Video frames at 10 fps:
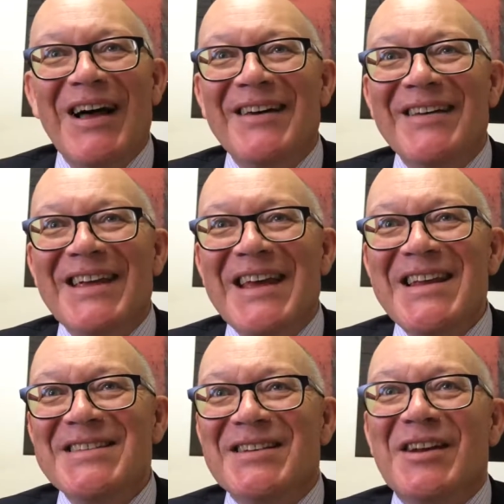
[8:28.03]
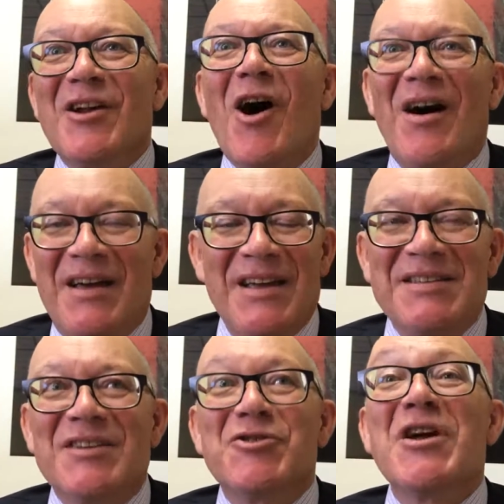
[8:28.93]
I, it is an uh,
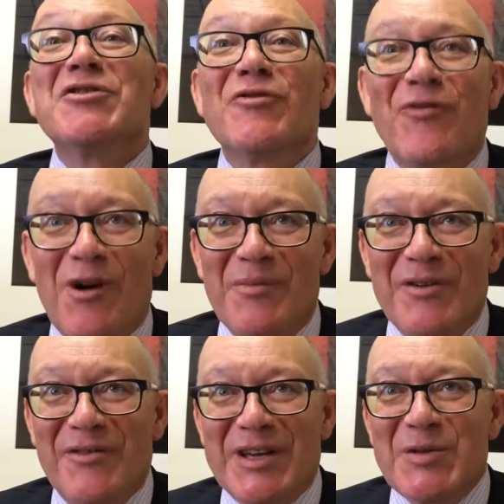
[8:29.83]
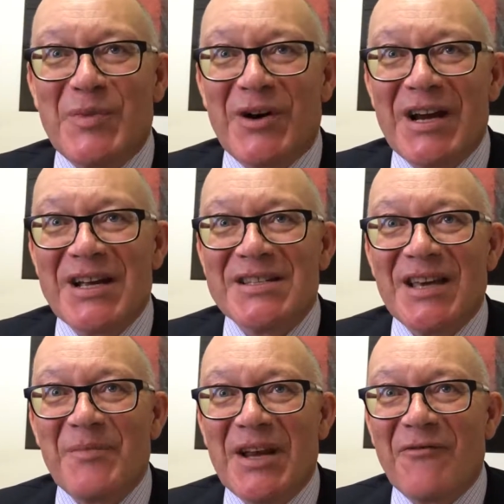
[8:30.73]
it's a transformative experience.
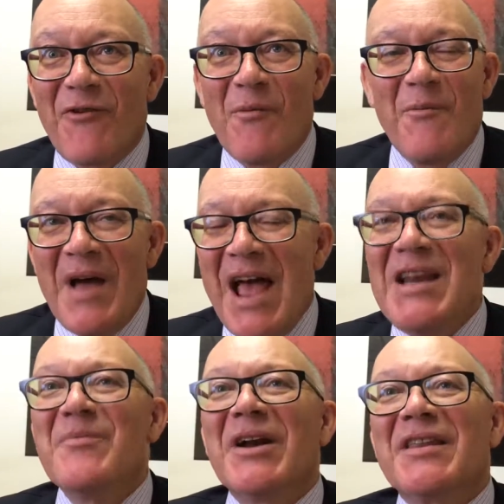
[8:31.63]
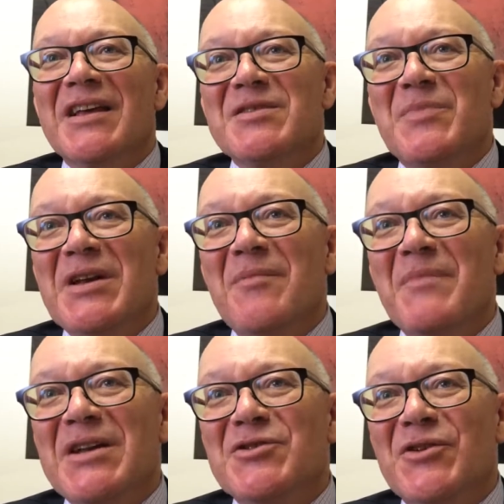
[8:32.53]
I mean, for anybody that's been a
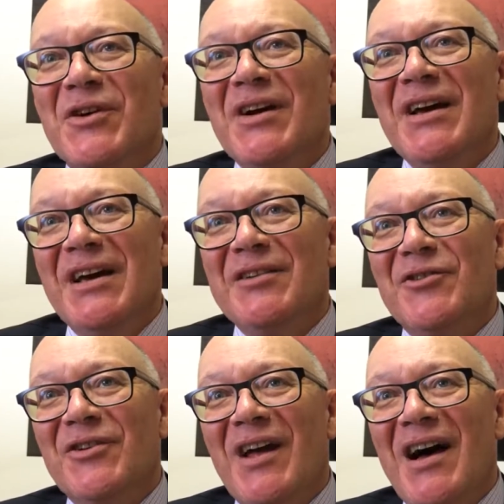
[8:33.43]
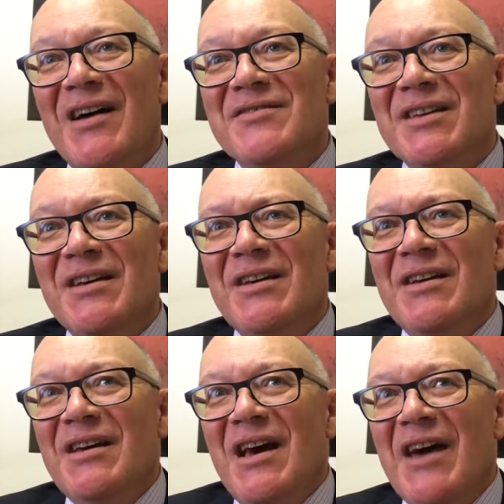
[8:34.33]
mentor in their lives,
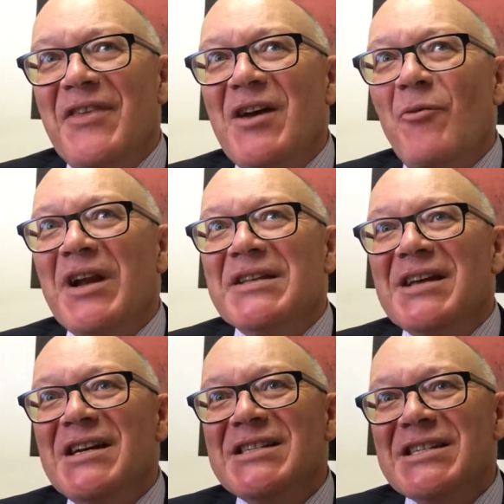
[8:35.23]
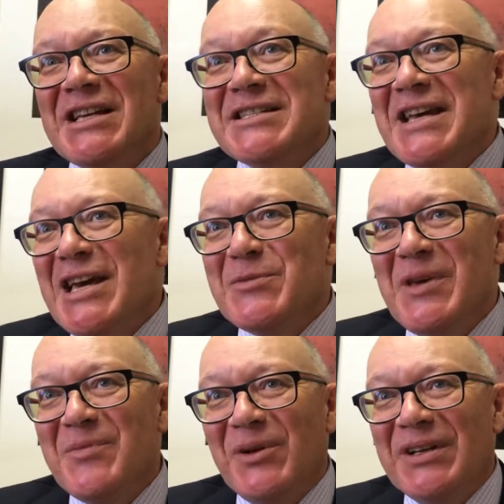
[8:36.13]
I think what it does is it takes
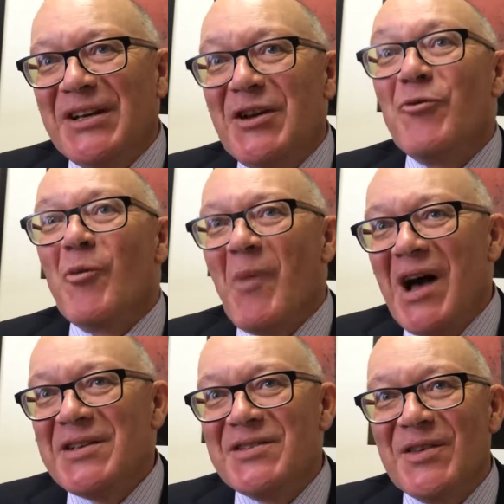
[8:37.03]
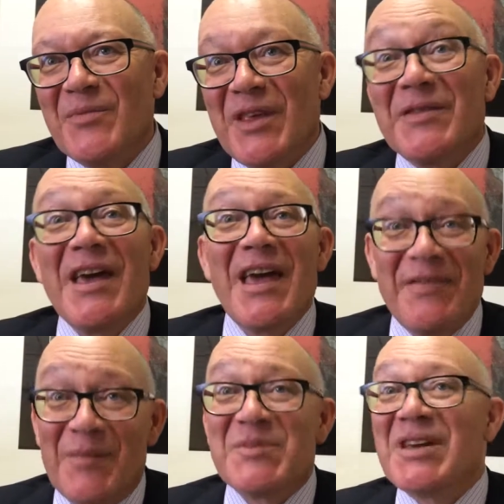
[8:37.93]
people and reminds them that they
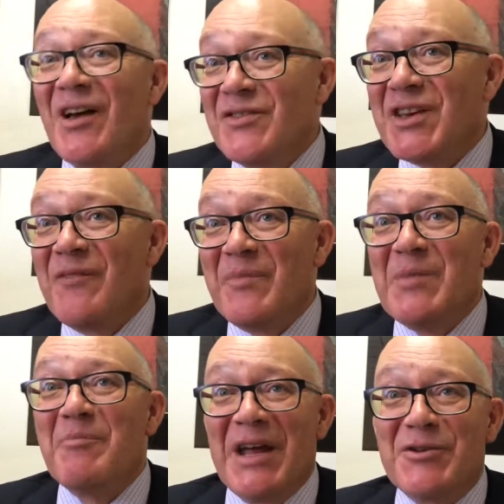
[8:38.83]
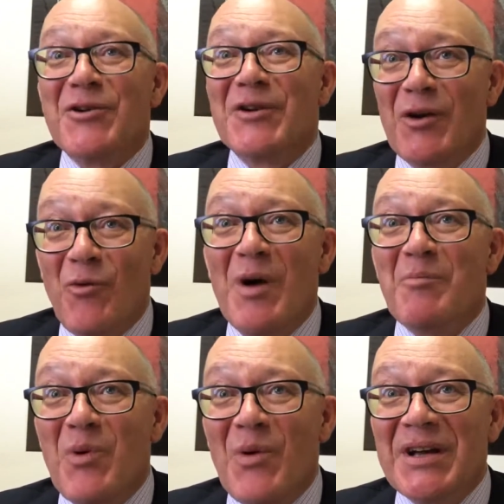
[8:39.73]
themselves have been mentored at
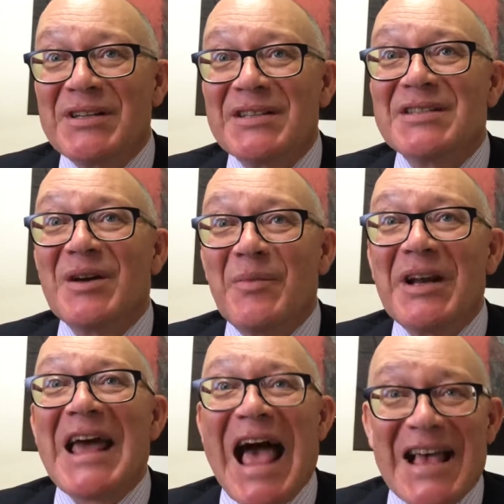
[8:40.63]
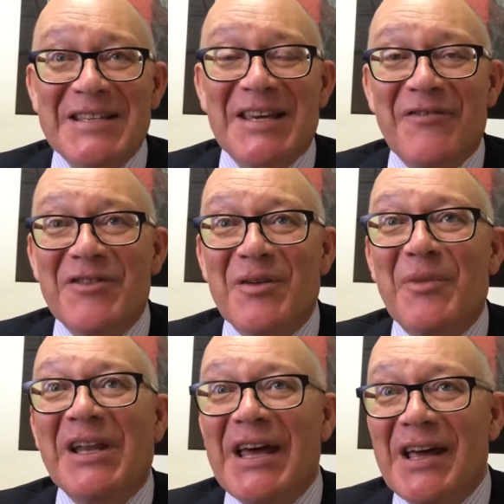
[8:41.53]
one point, and somebody has given them
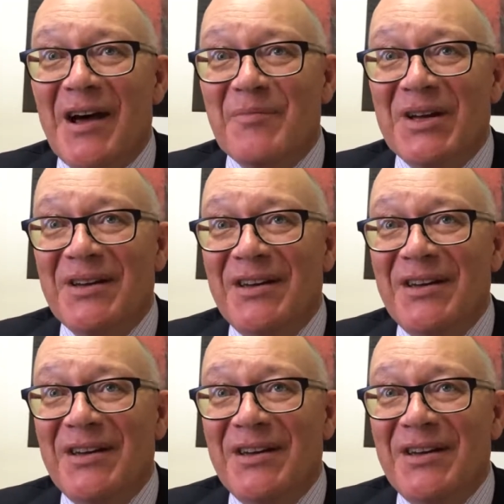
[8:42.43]
a leg up.